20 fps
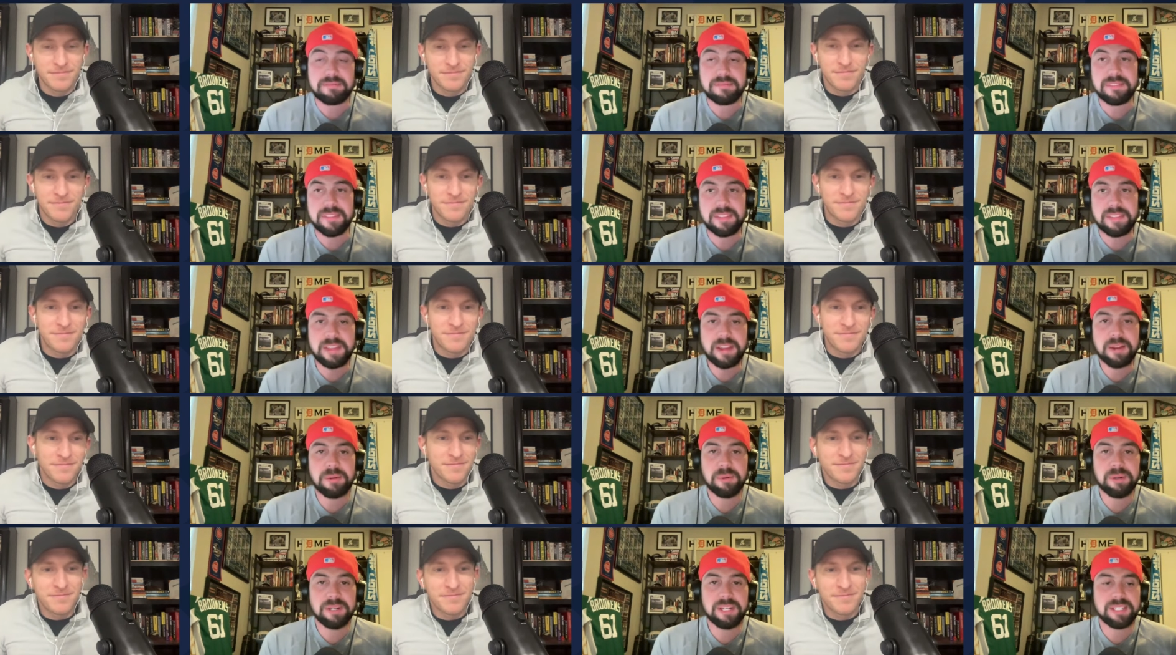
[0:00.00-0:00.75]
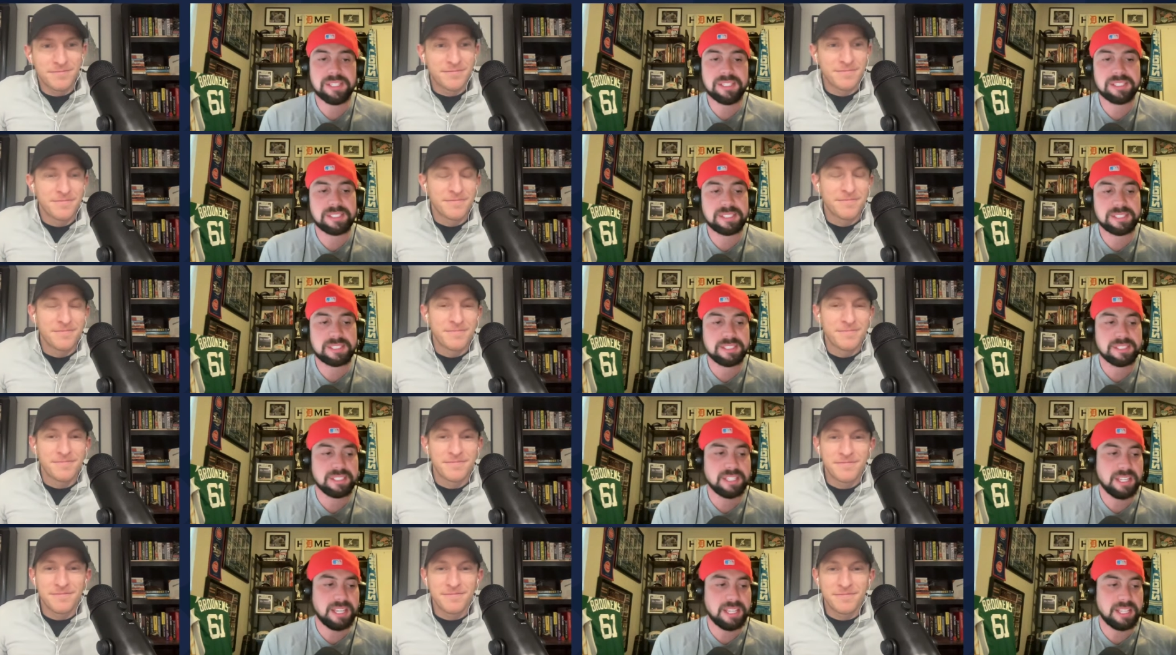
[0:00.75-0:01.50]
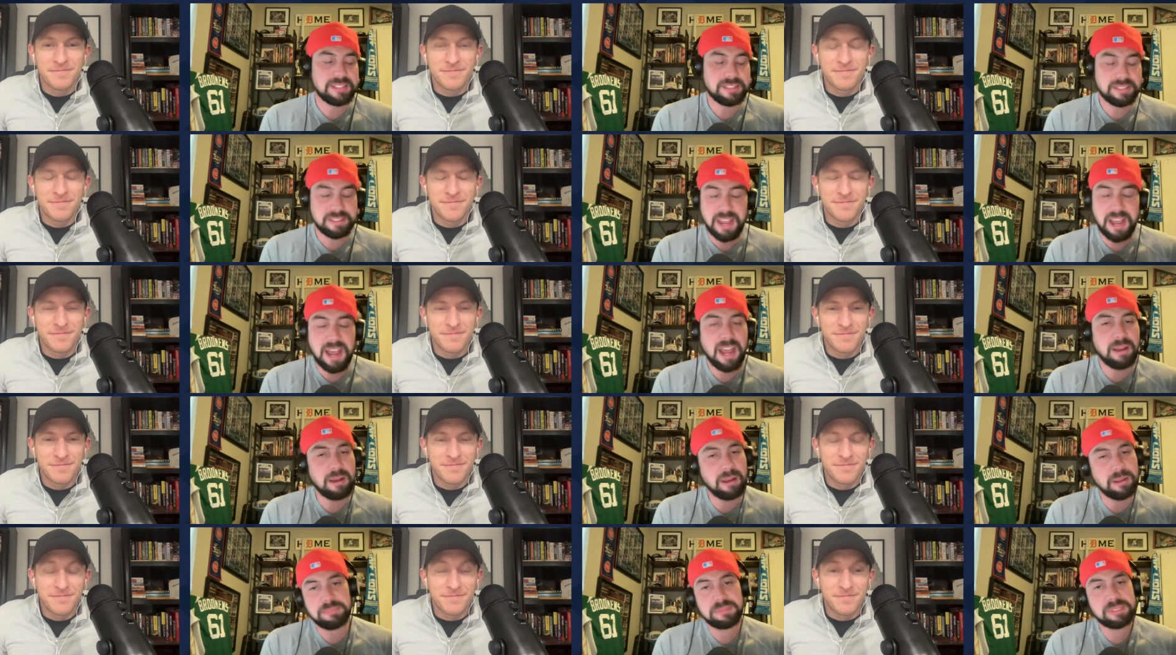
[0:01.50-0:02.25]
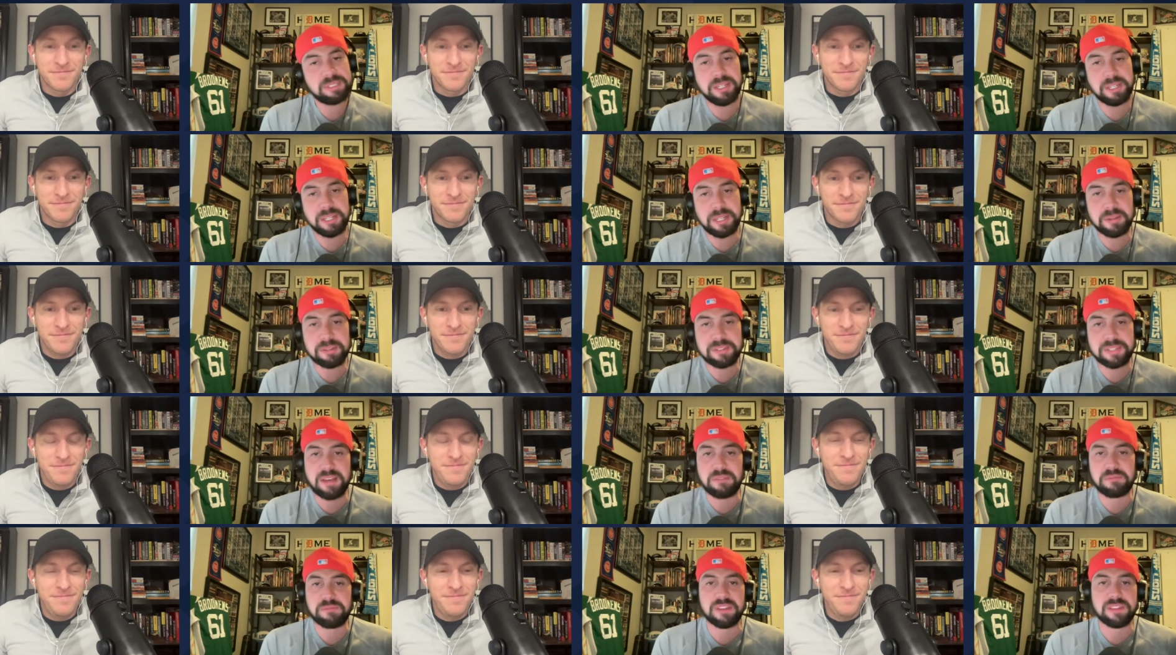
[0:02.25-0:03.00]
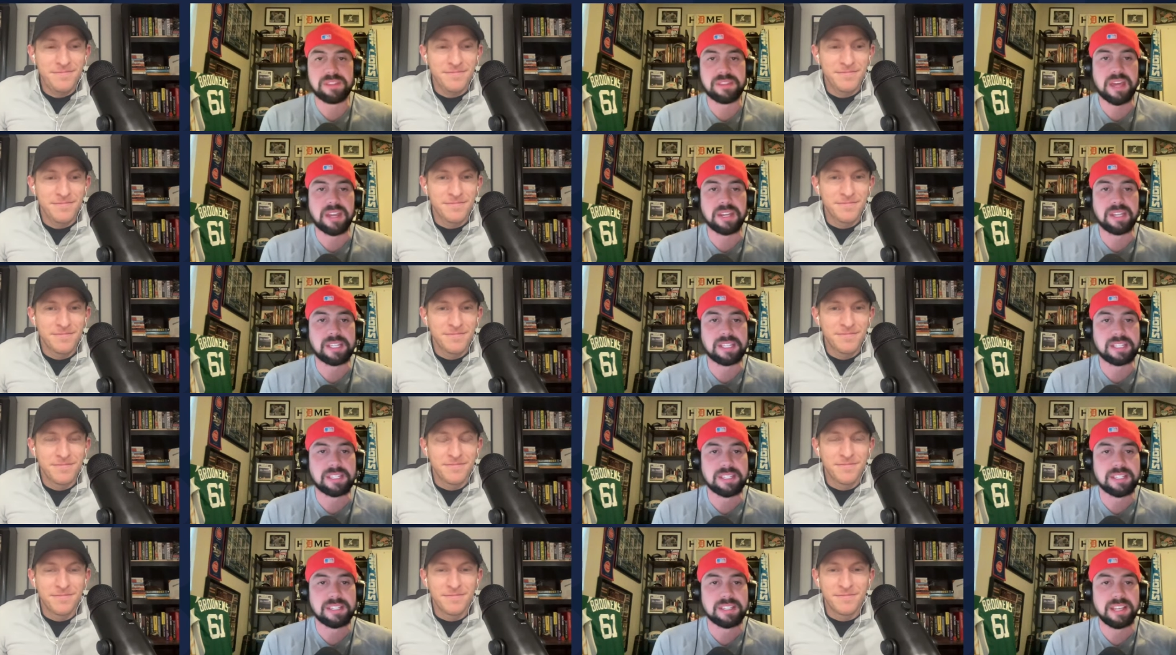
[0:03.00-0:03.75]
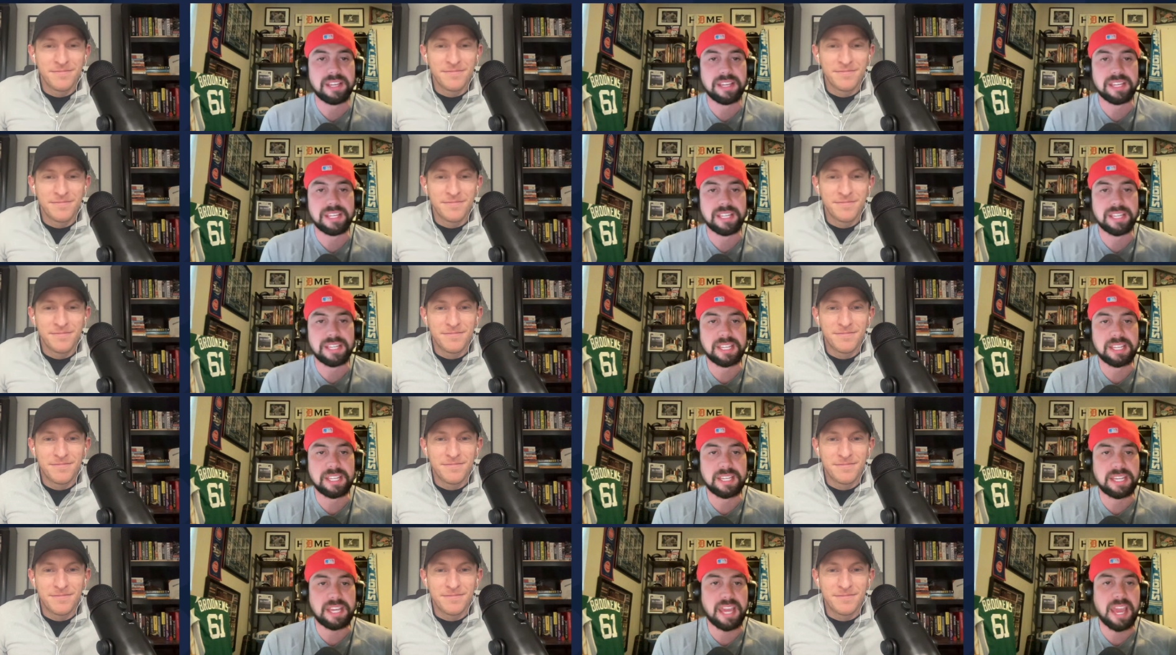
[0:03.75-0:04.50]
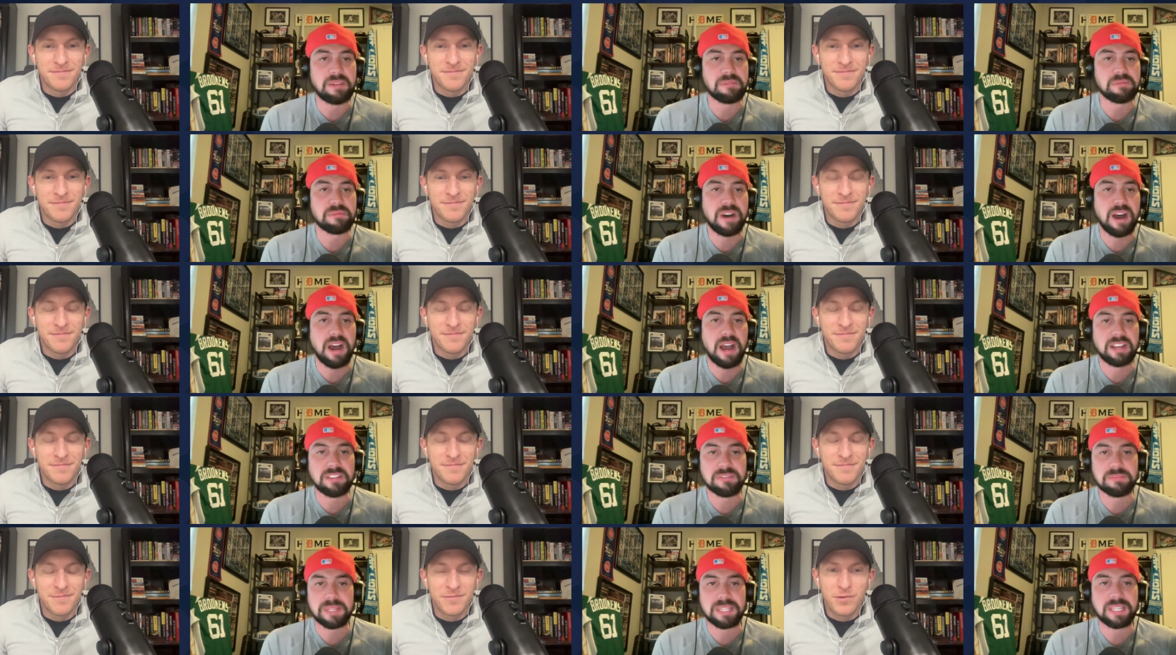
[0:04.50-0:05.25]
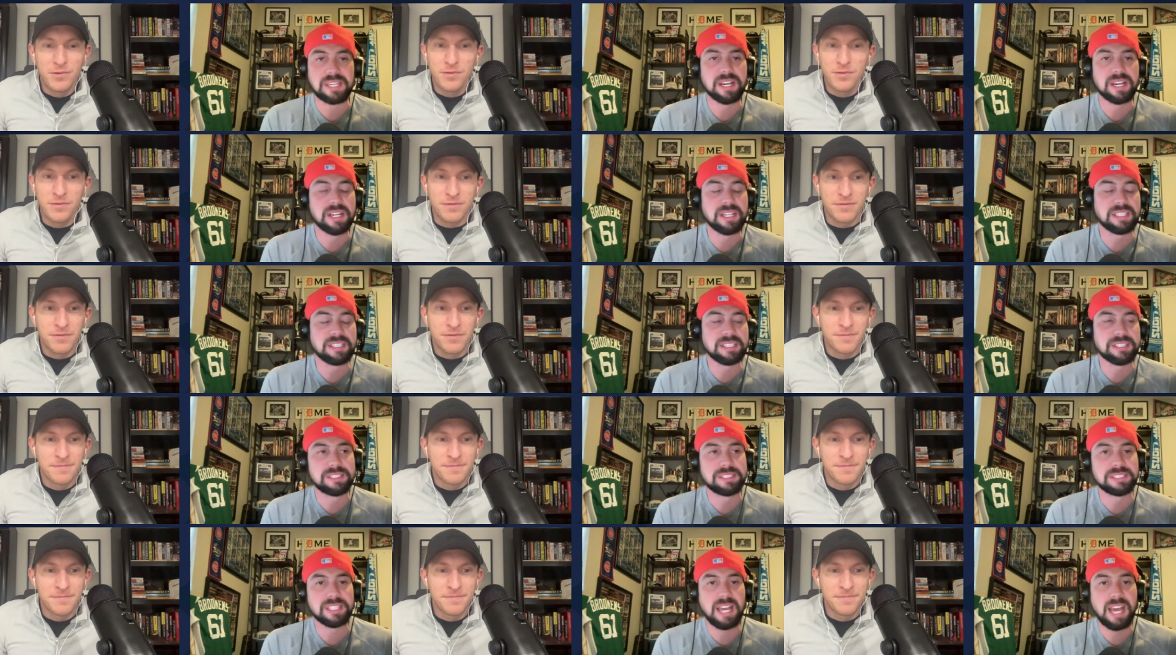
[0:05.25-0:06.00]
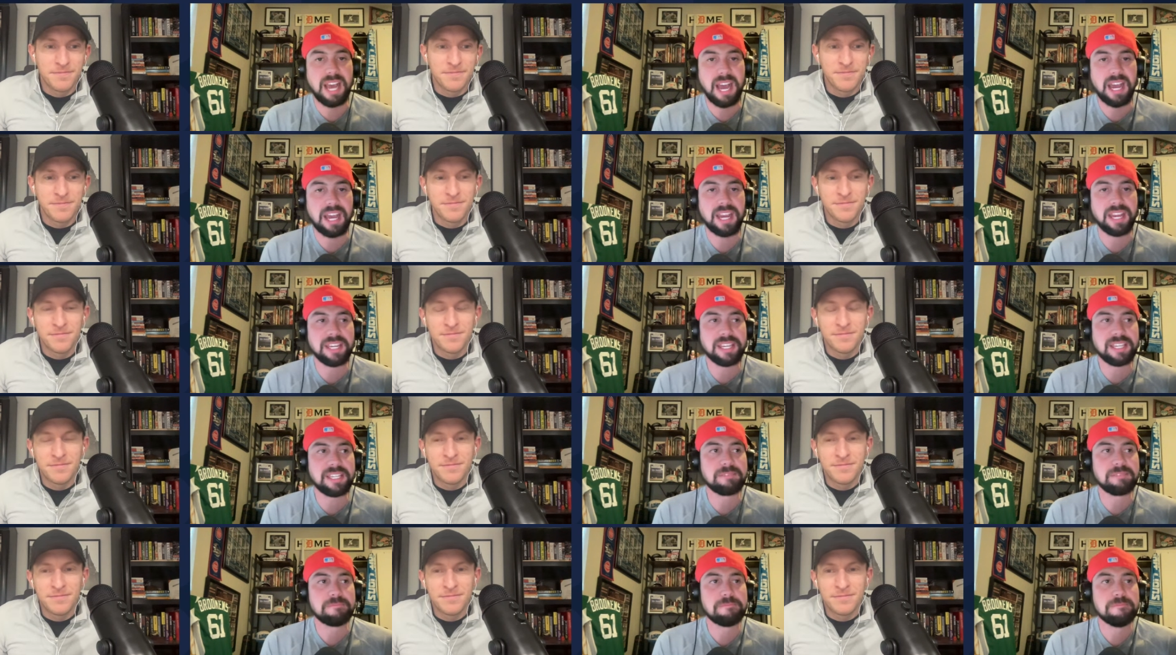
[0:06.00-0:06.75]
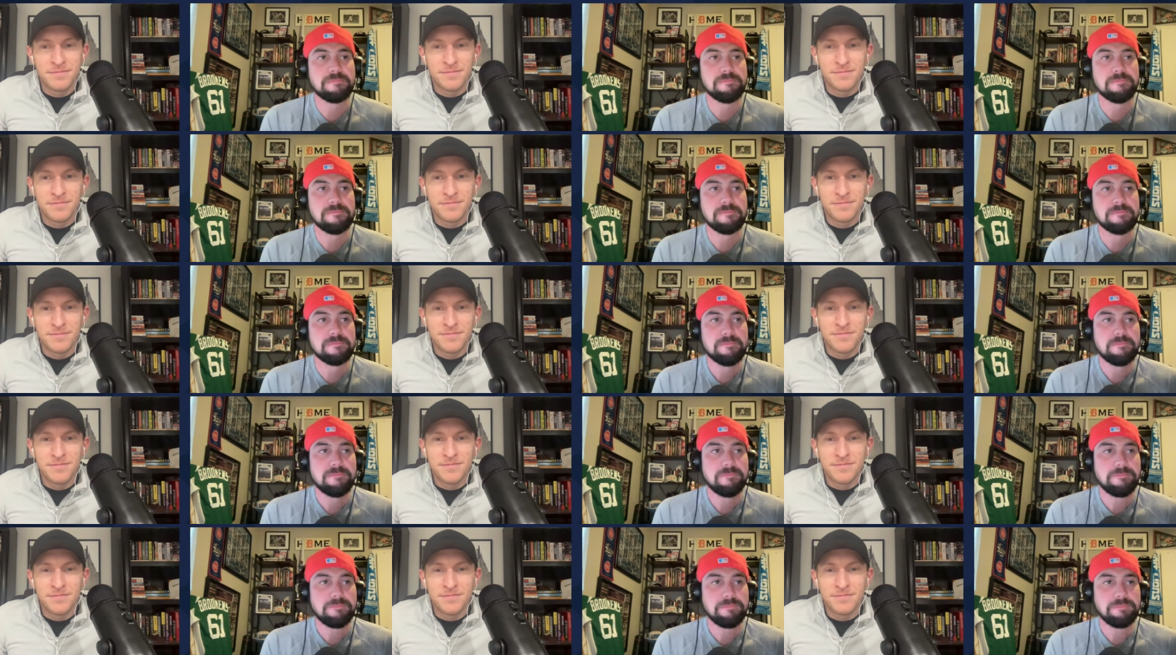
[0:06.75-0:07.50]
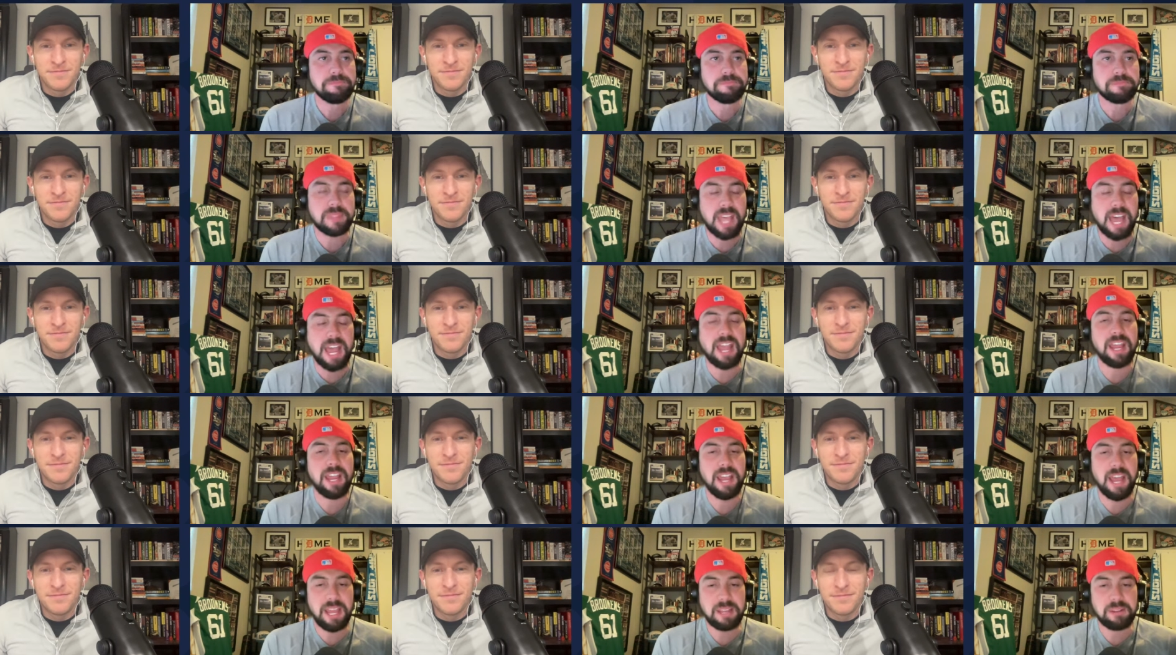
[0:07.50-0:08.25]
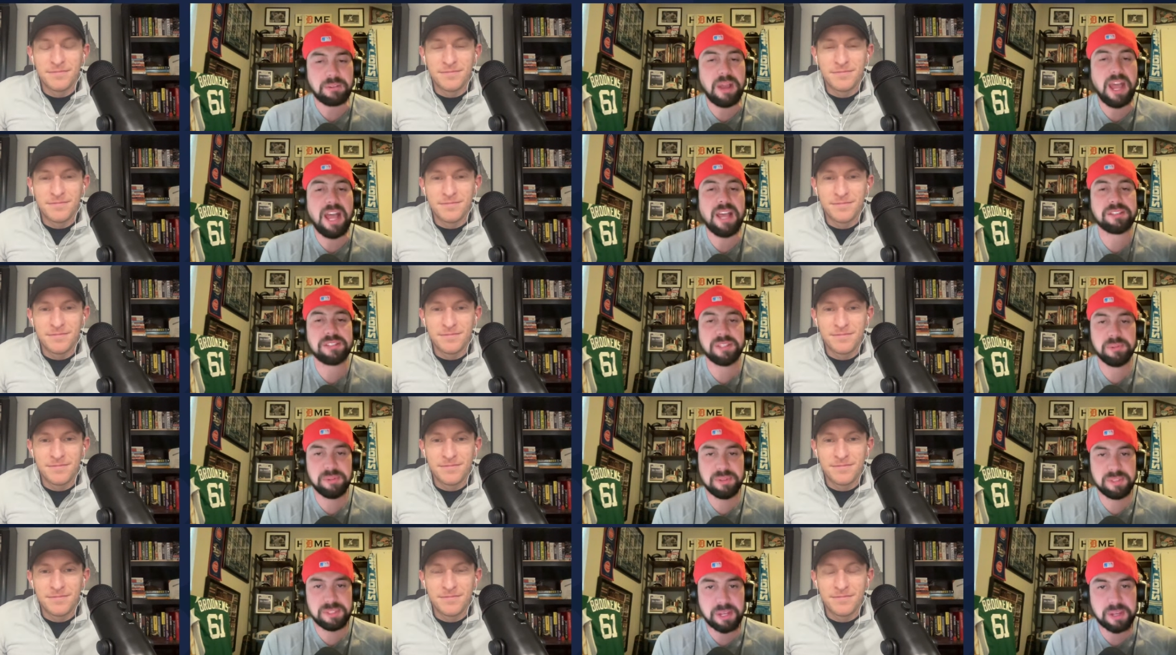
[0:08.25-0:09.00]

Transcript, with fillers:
Speaker 1: there was a time. I'm just going to go to that fifth inning uh, in, in, Game Five because I, I, I, as it was